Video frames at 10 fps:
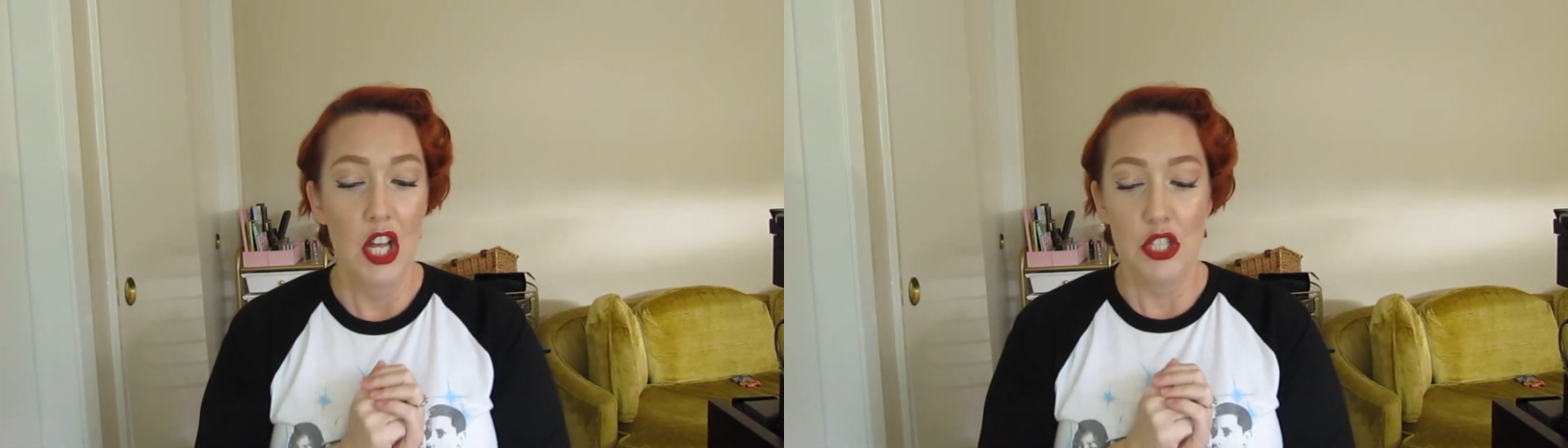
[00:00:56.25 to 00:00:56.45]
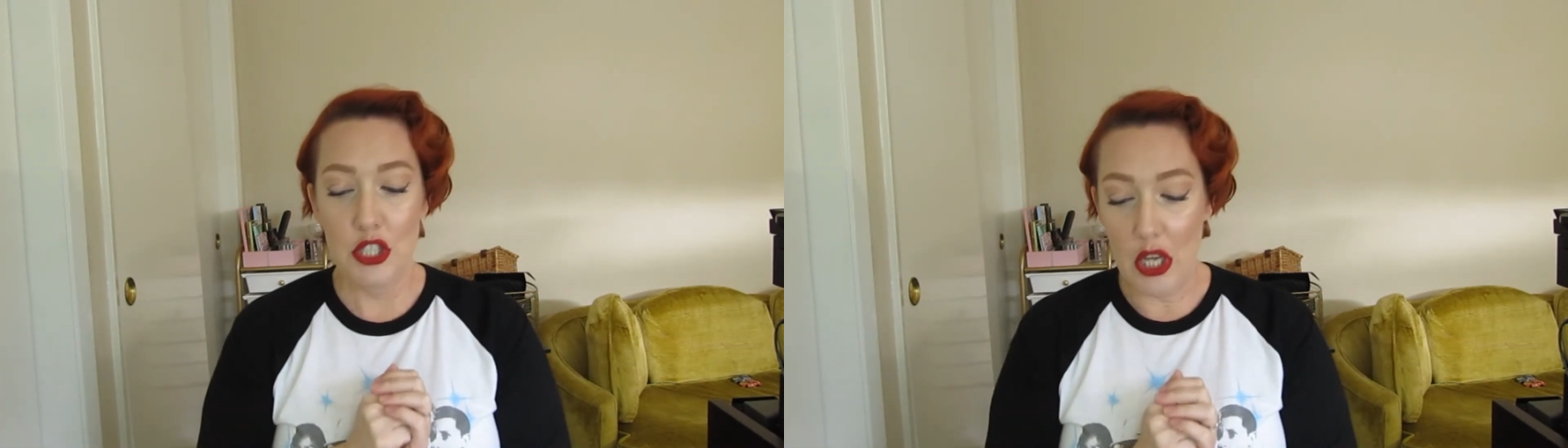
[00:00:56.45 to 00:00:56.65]

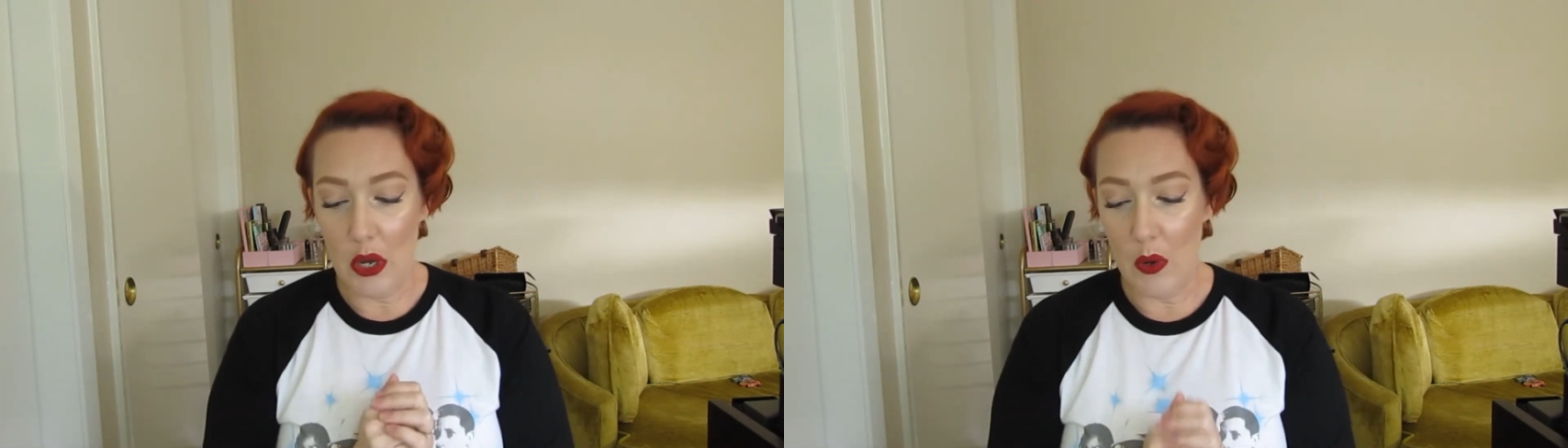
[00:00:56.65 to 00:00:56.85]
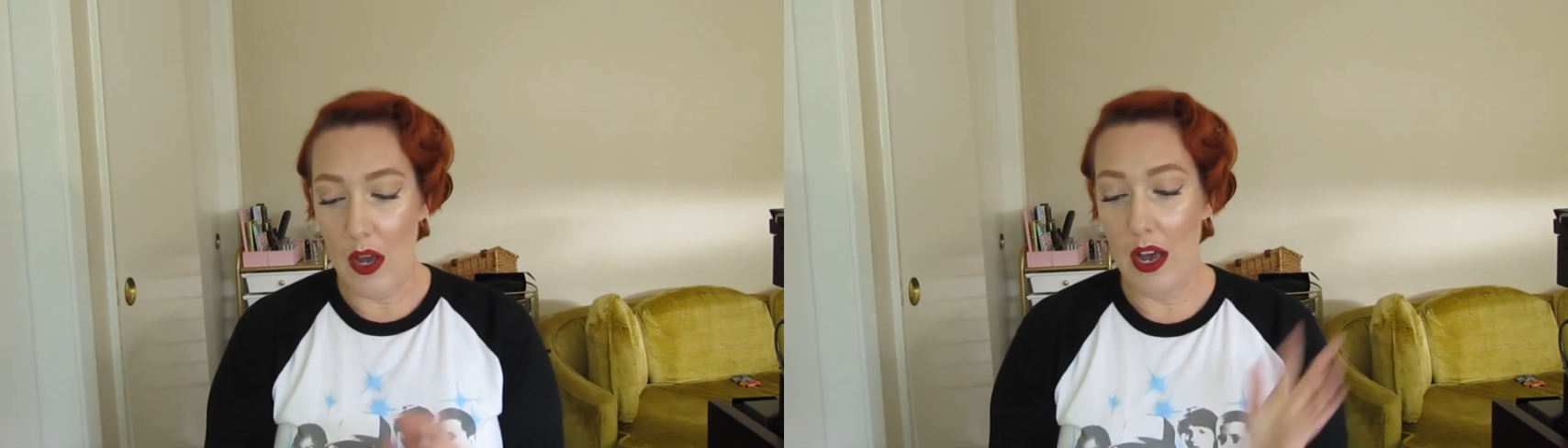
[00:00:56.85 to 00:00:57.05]
So
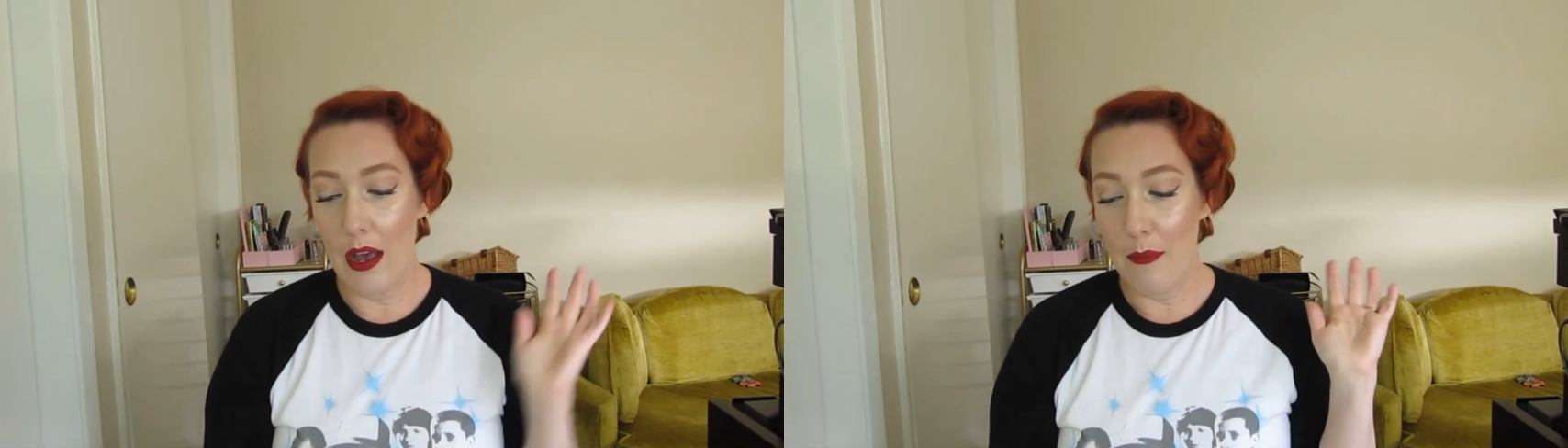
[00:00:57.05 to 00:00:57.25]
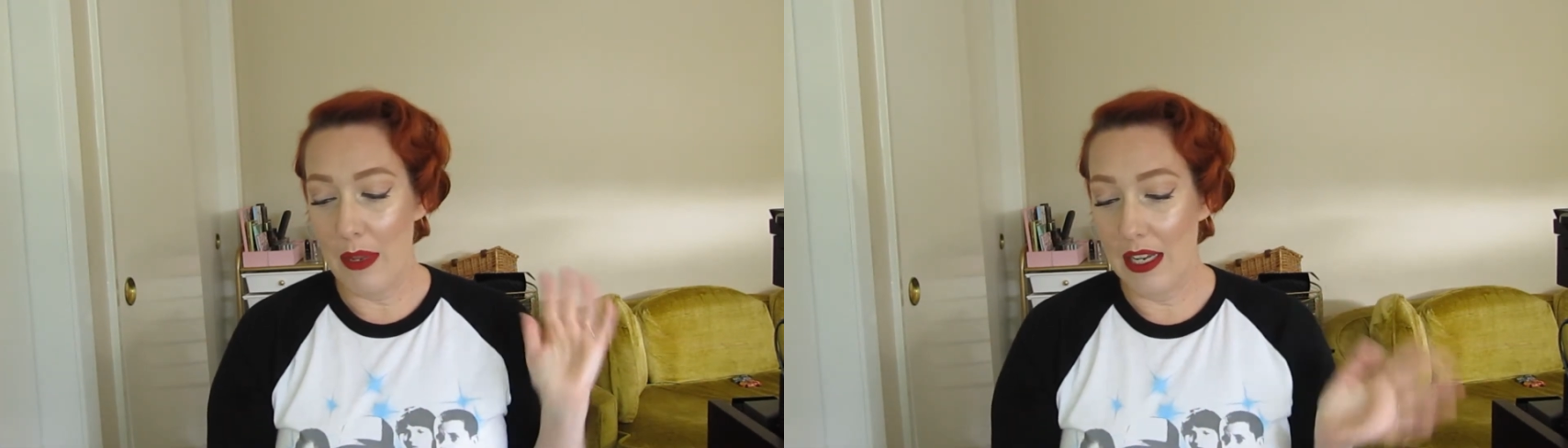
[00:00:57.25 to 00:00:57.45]

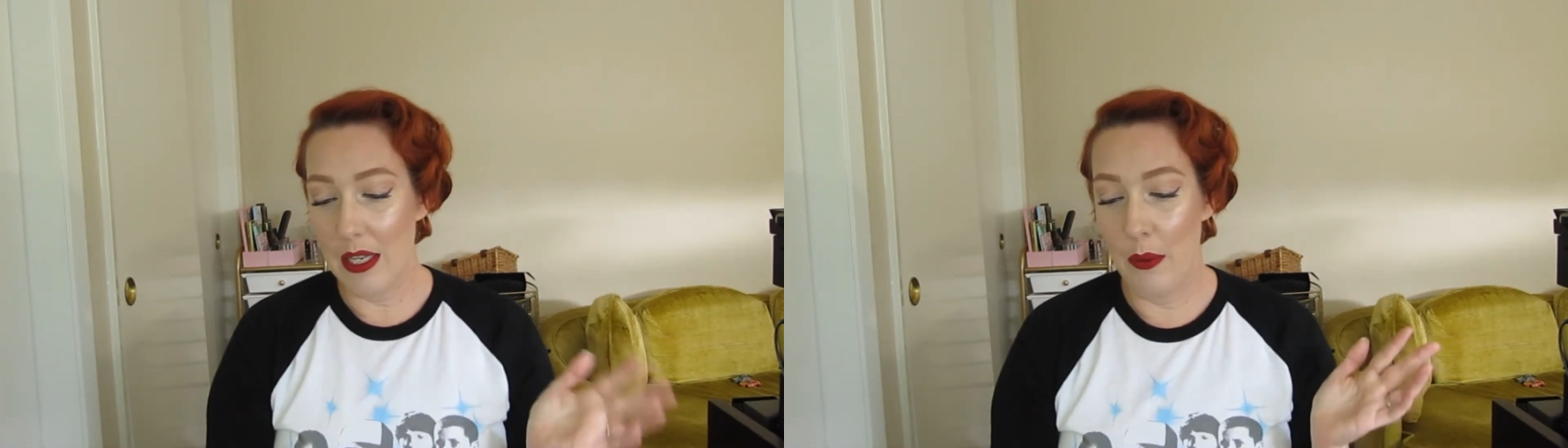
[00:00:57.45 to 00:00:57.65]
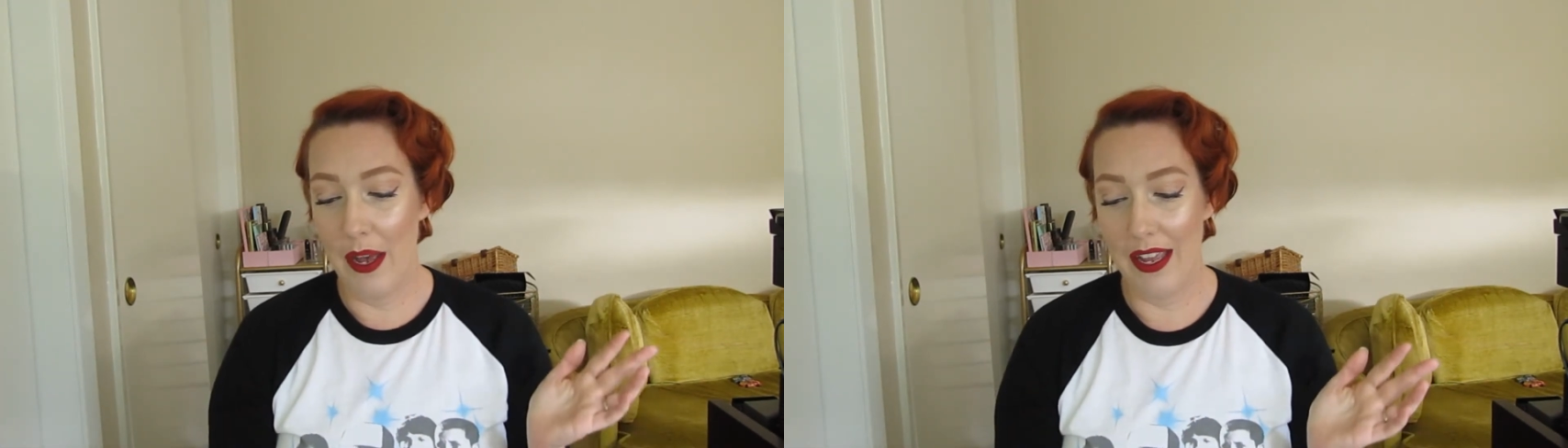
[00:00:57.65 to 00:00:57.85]

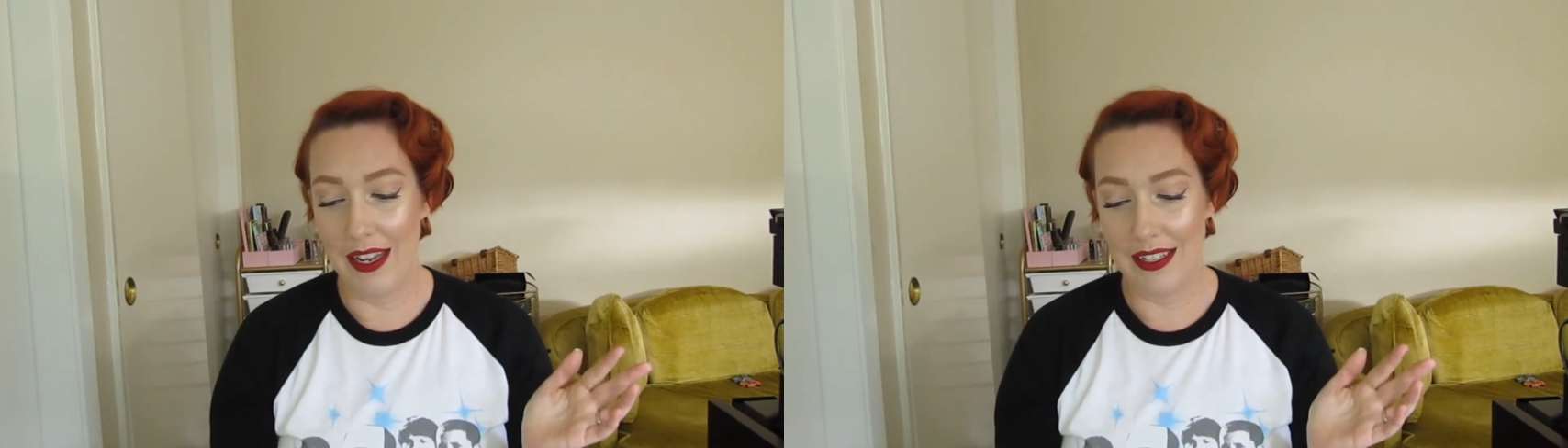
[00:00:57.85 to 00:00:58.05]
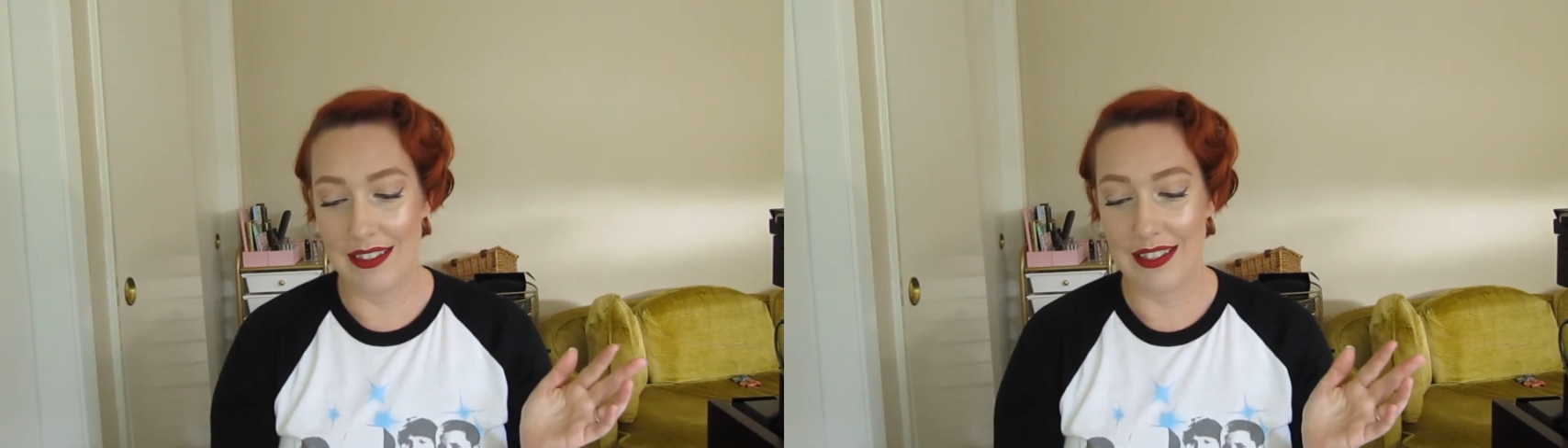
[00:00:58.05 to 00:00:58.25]

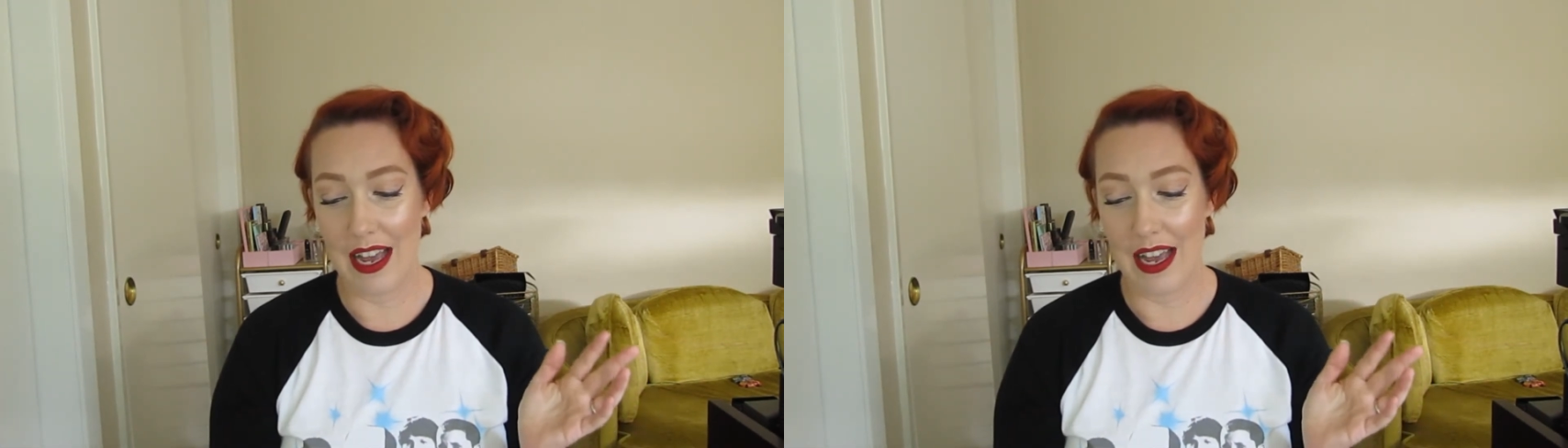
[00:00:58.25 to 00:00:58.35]
anyways,